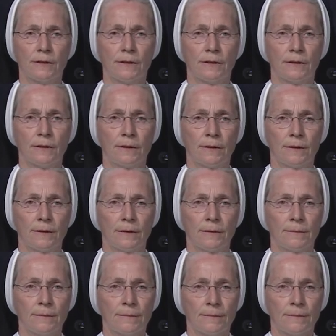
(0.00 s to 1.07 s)

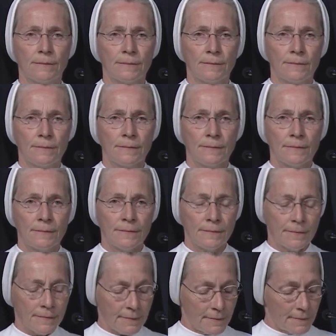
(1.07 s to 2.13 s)

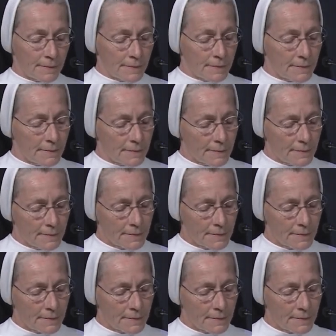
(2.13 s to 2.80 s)
(silence)